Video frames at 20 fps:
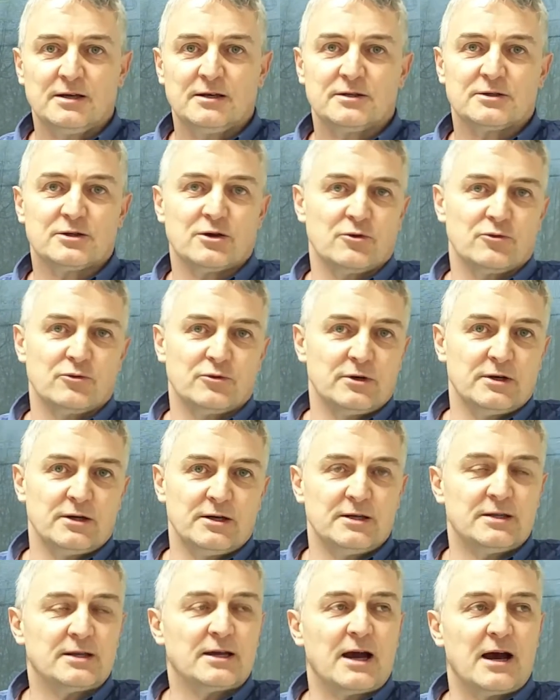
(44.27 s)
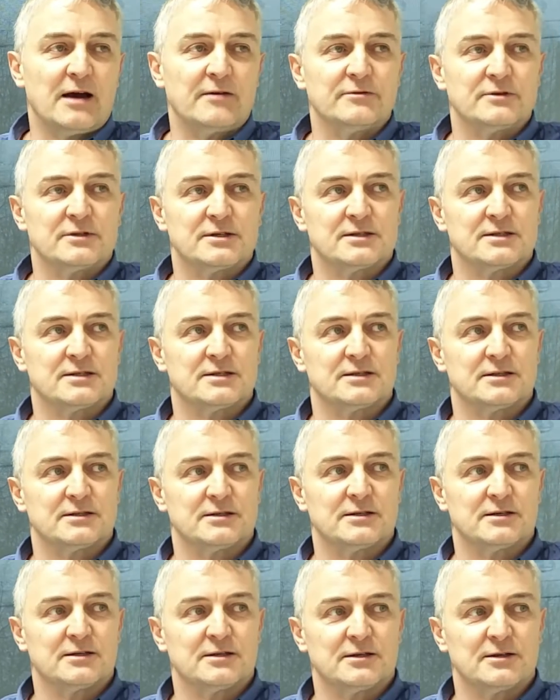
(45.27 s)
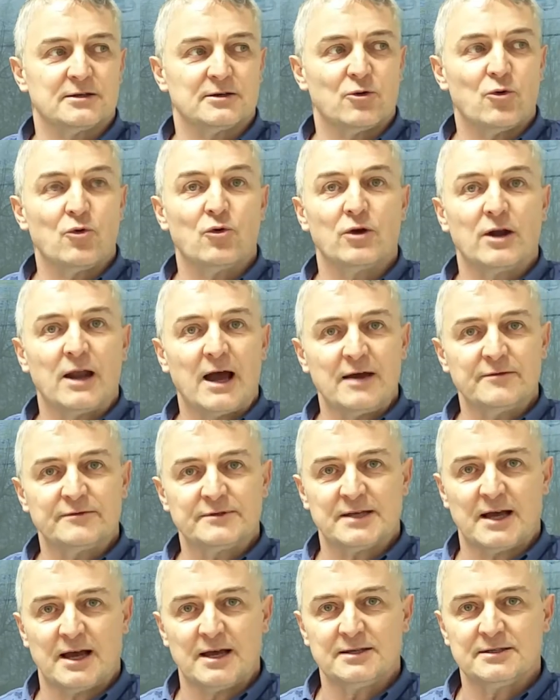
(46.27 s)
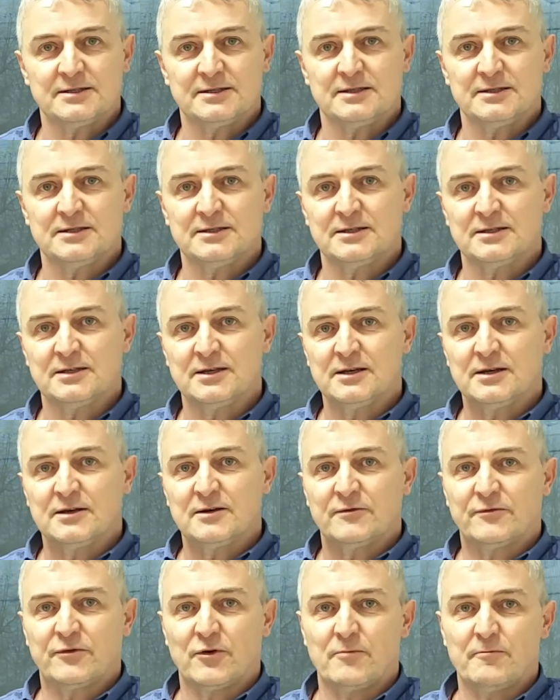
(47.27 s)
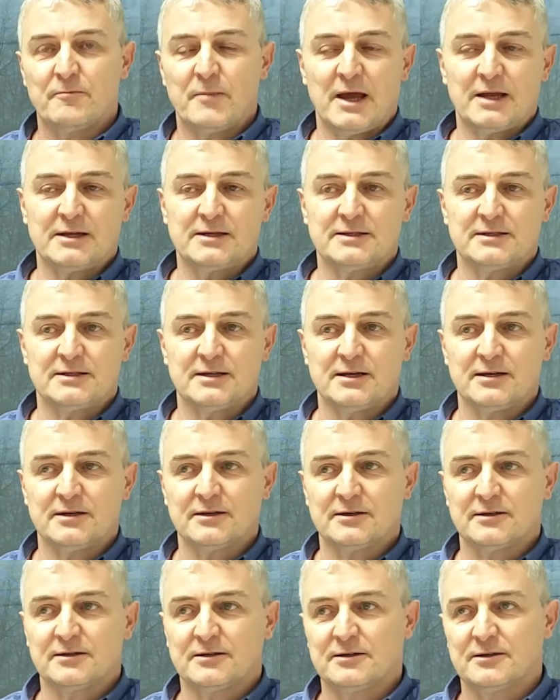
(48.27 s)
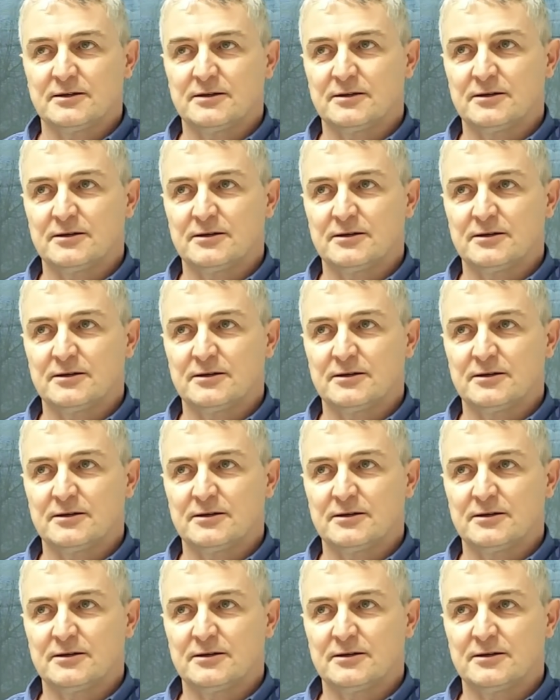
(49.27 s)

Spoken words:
So it covers all life sciences, from medicine,